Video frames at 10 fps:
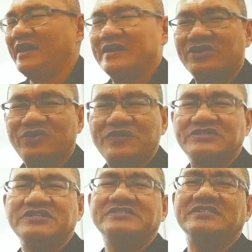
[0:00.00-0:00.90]

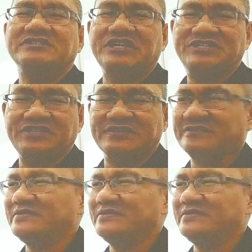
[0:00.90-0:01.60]
encourage suggestion.